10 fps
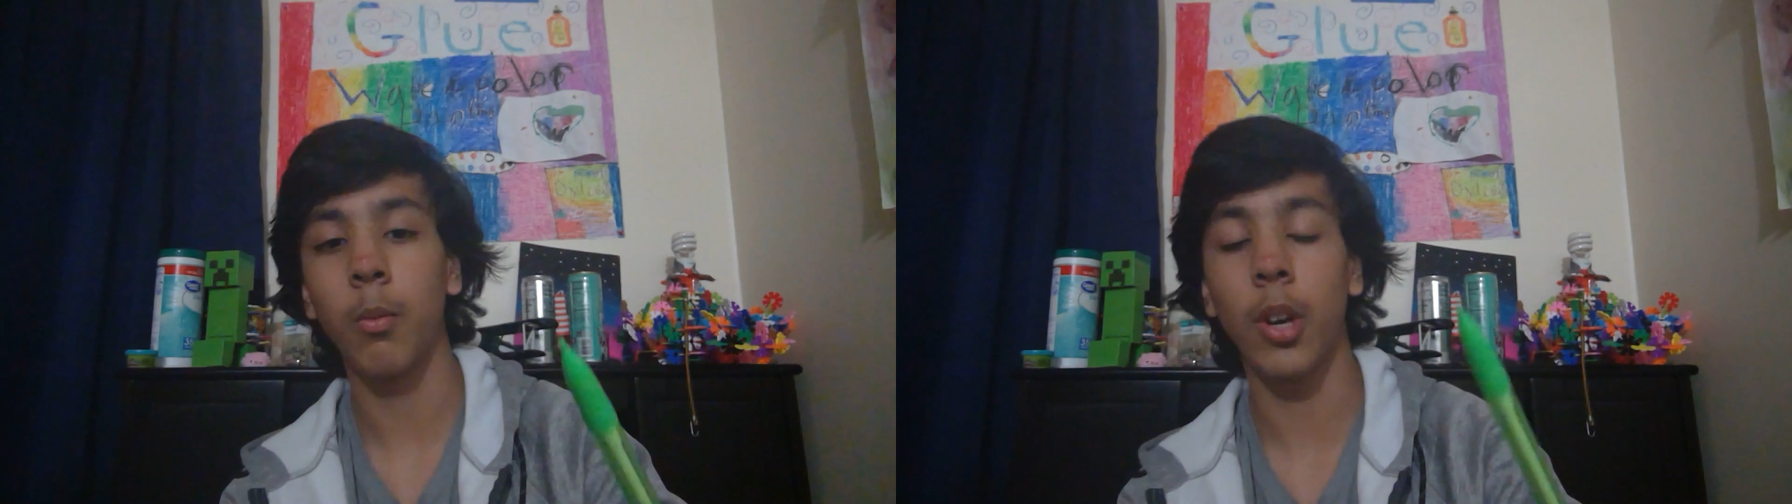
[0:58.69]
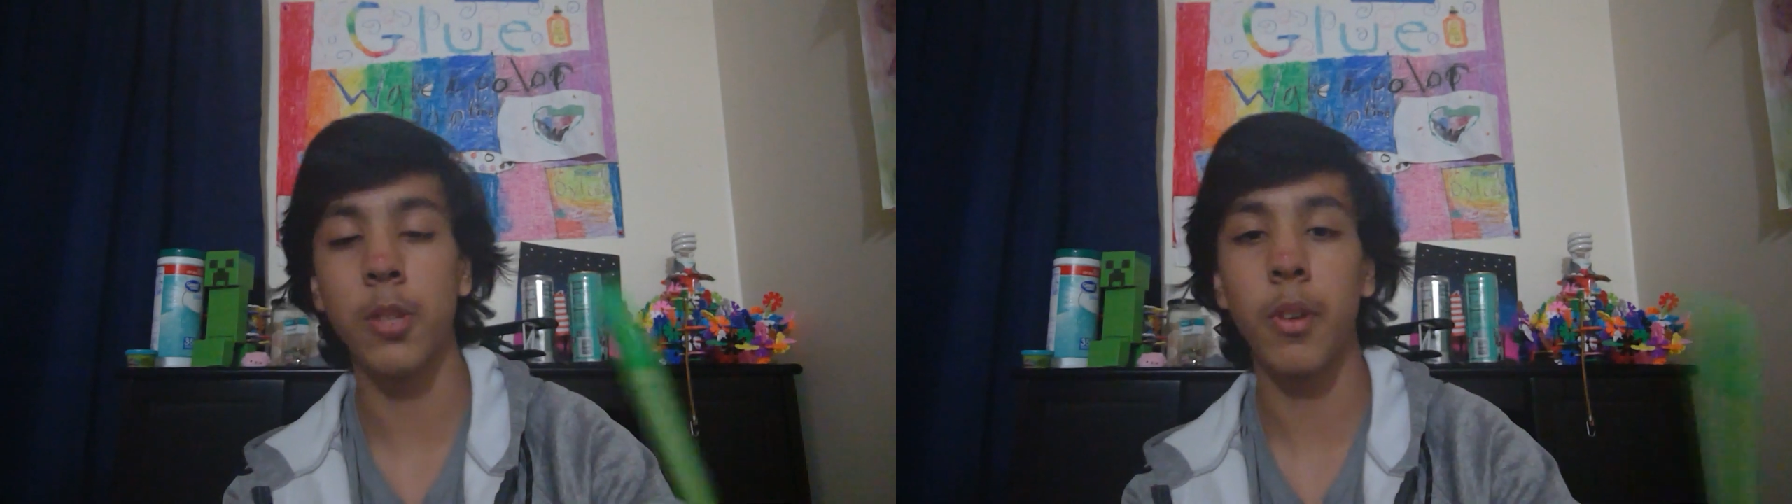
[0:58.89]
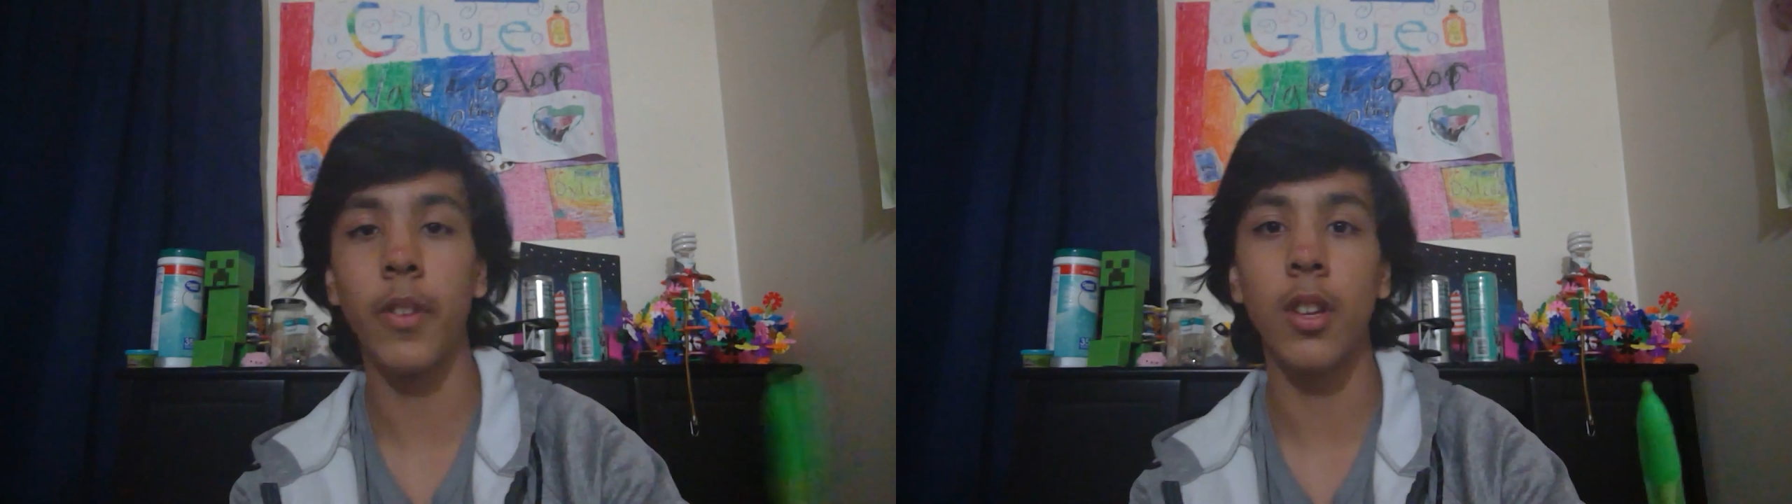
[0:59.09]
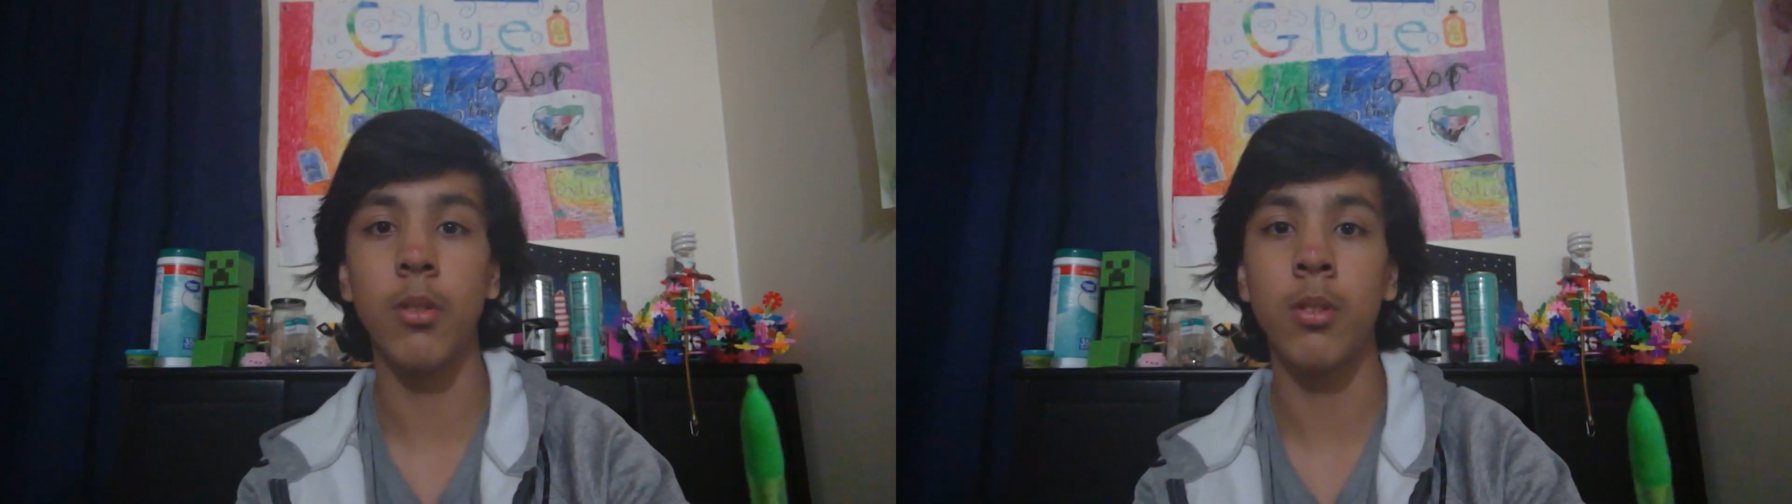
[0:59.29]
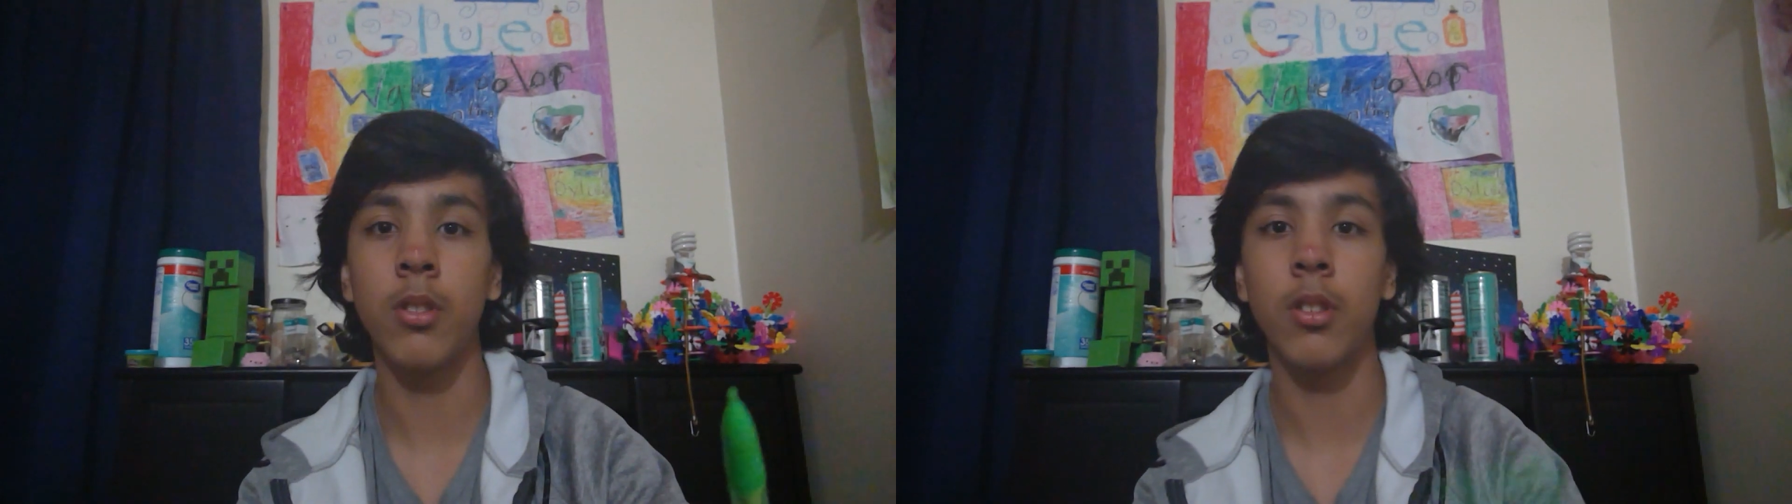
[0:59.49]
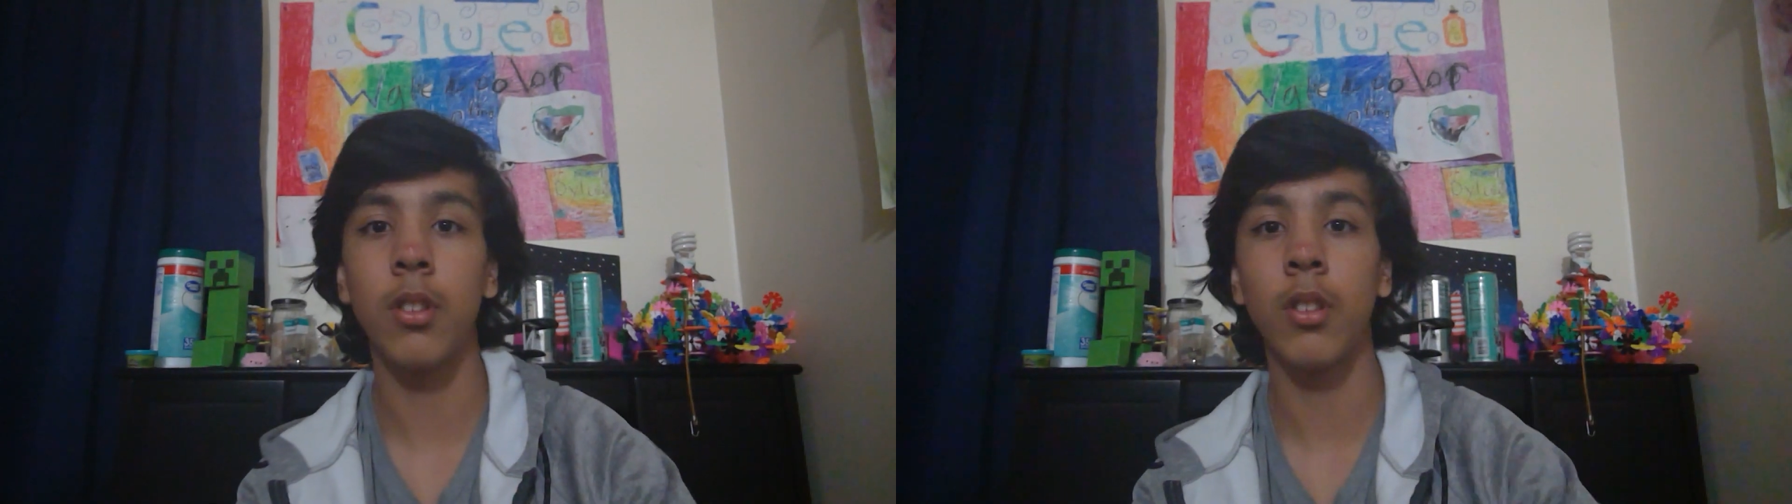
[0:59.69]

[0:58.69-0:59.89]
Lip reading: watch my videos.